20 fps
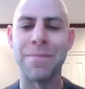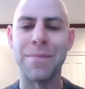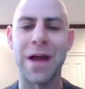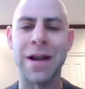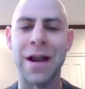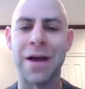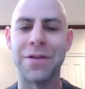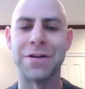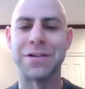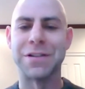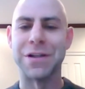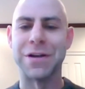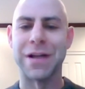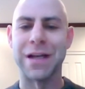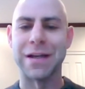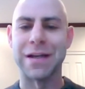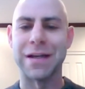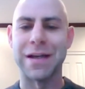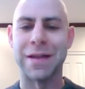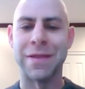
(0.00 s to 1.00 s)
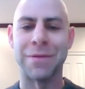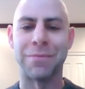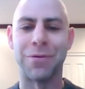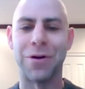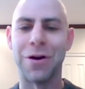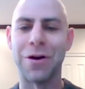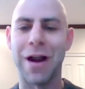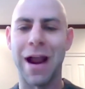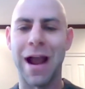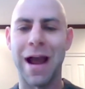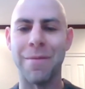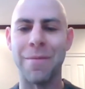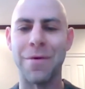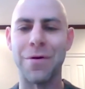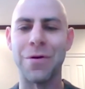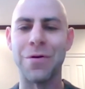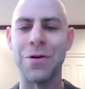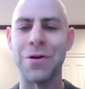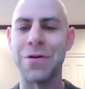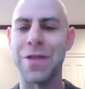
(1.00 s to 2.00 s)
another student in the program
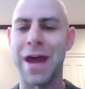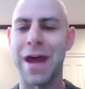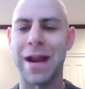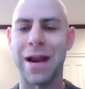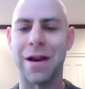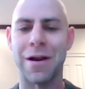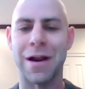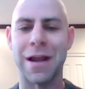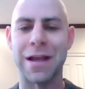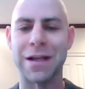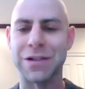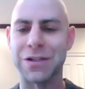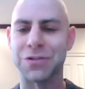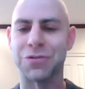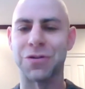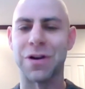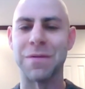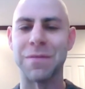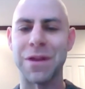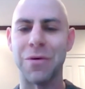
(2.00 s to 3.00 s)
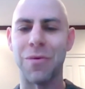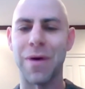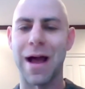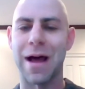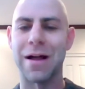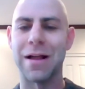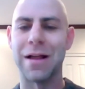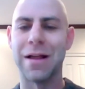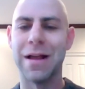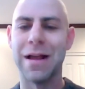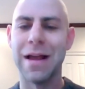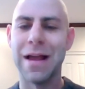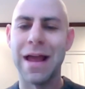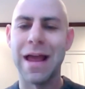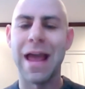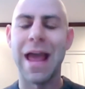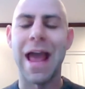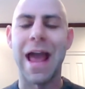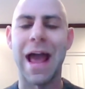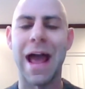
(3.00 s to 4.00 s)
who knew that area extremely well.
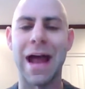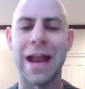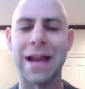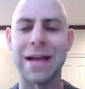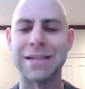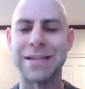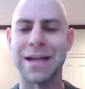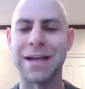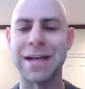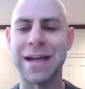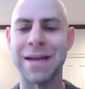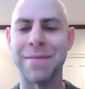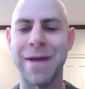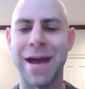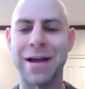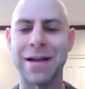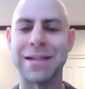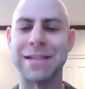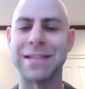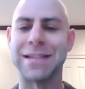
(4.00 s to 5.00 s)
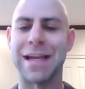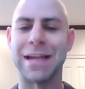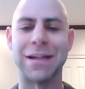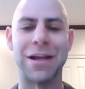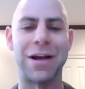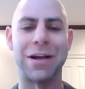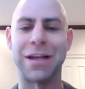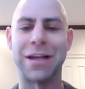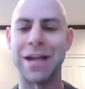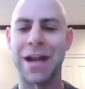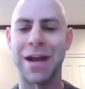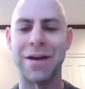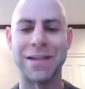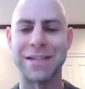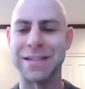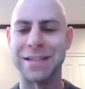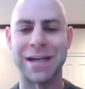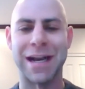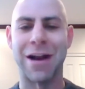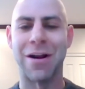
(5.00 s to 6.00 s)
And I sent an email and said, look, this is
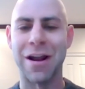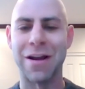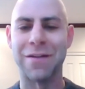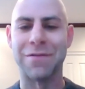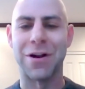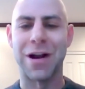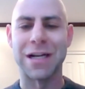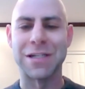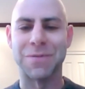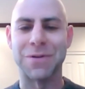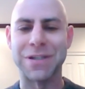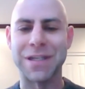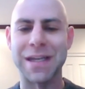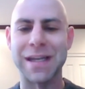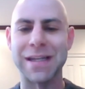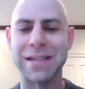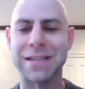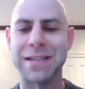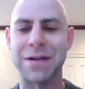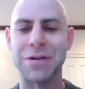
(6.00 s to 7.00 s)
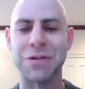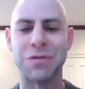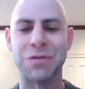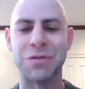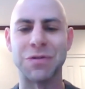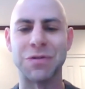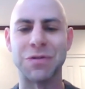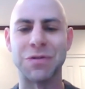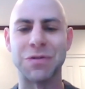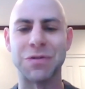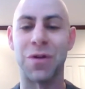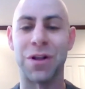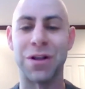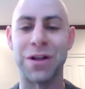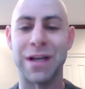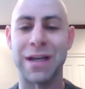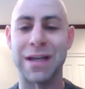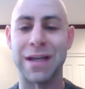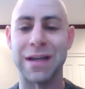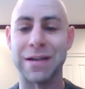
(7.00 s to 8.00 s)
an area of your expertise. I was wondering if you'd be
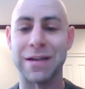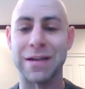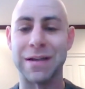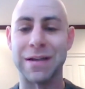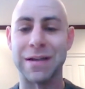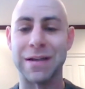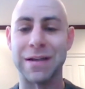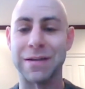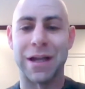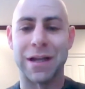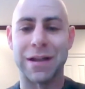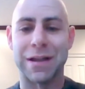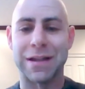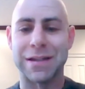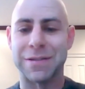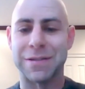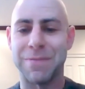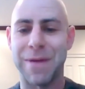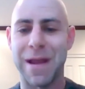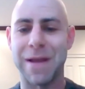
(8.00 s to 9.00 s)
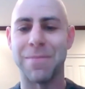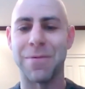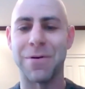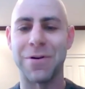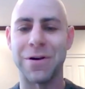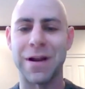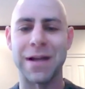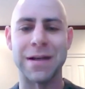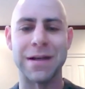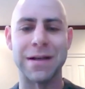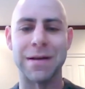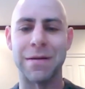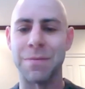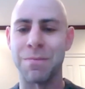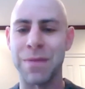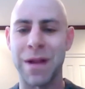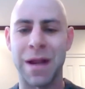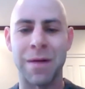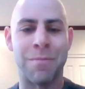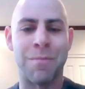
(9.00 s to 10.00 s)
willing to take a look at this paper and
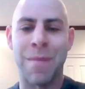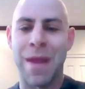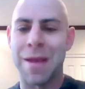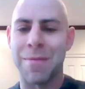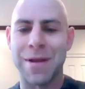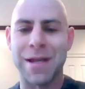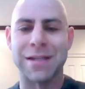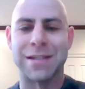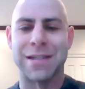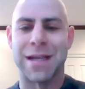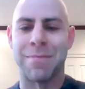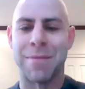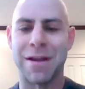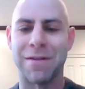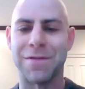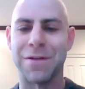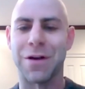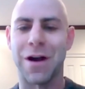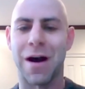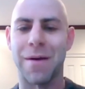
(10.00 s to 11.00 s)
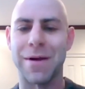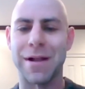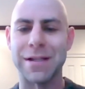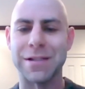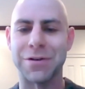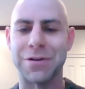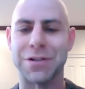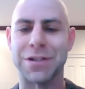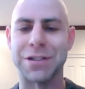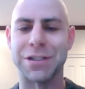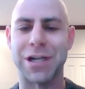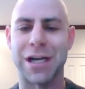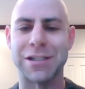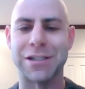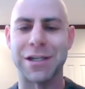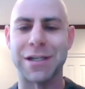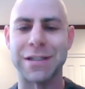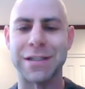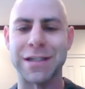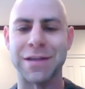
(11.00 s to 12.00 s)
maybe send me a few comments or
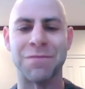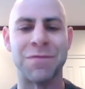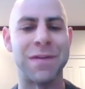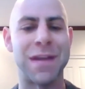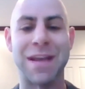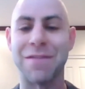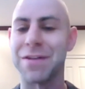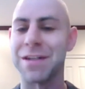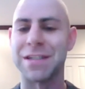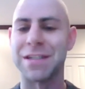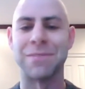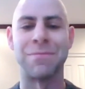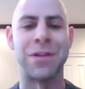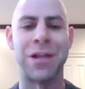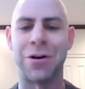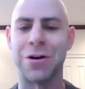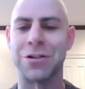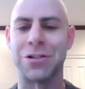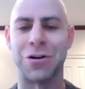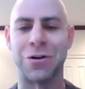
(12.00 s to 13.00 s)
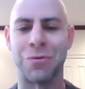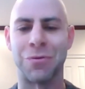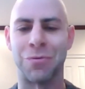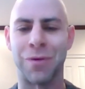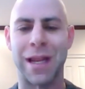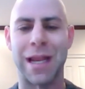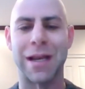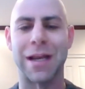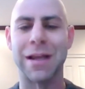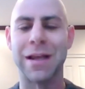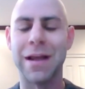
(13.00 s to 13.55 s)
suggestions, even some literature to read.